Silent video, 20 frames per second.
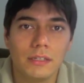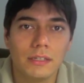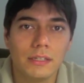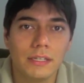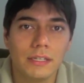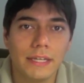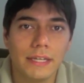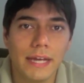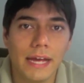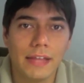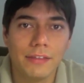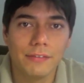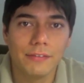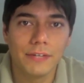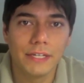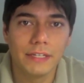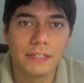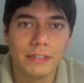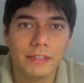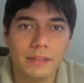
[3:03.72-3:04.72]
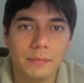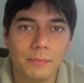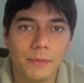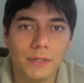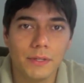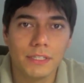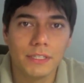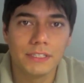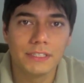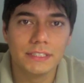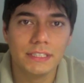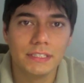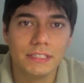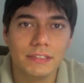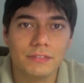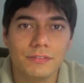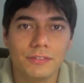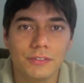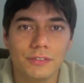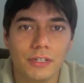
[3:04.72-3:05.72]
gathering the parts
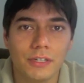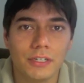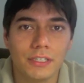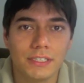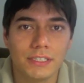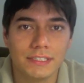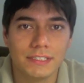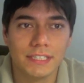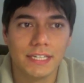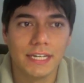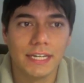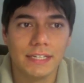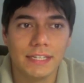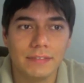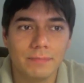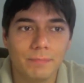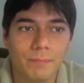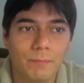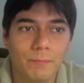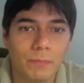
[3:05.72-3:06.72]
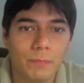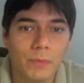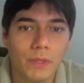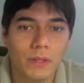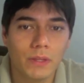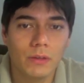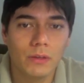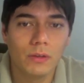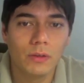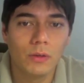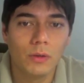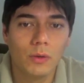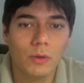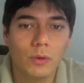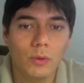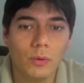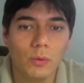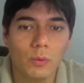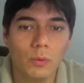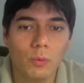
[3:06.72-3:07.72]
needed for our design.
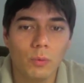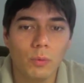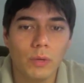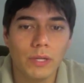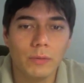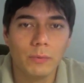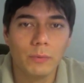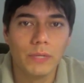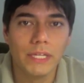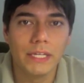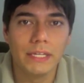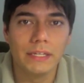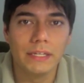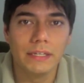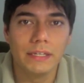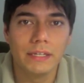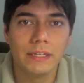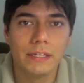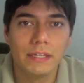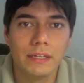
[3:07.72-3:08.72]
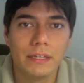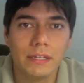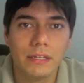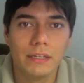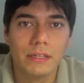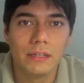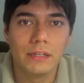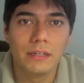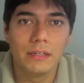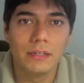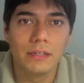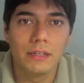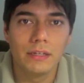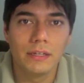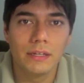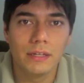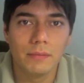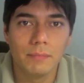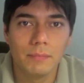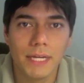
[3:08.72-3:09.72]
When we
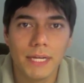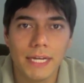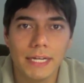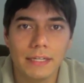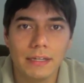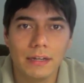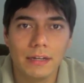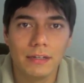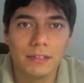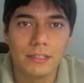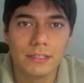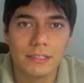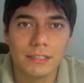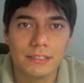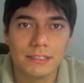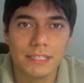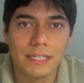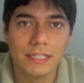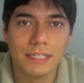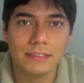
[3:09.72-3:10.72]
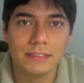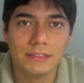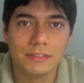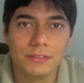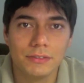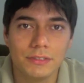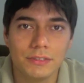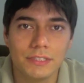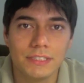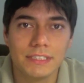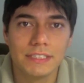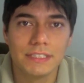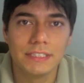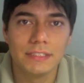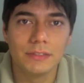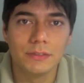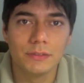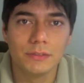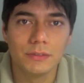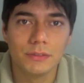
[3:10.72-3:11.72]
combine all our designs into a
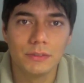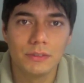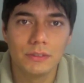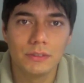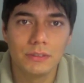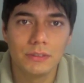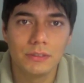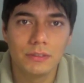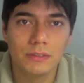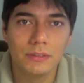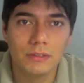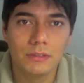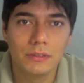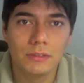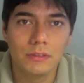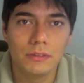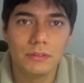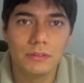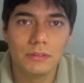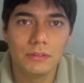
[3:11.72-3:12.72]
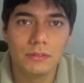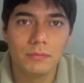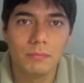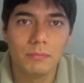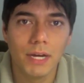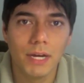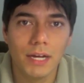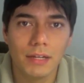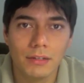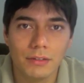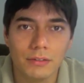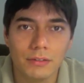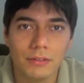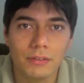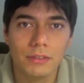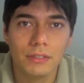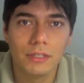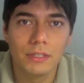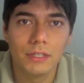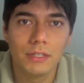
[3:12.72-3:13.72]
single model,
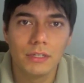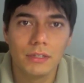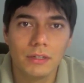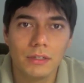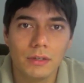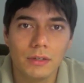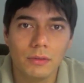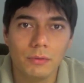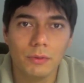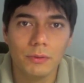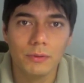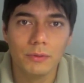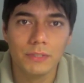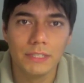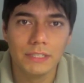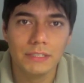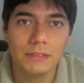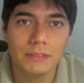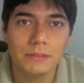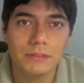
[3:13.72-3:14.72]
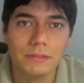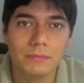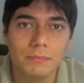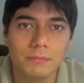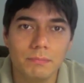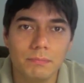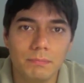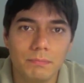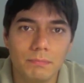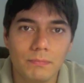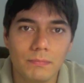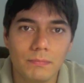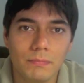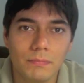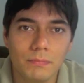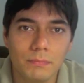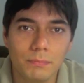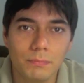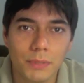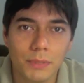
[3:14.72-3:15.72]
we will need to
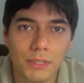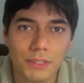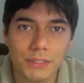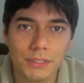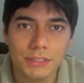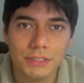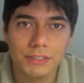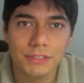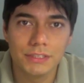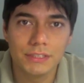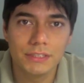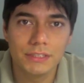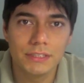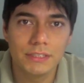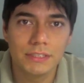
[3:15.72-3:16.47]
purchase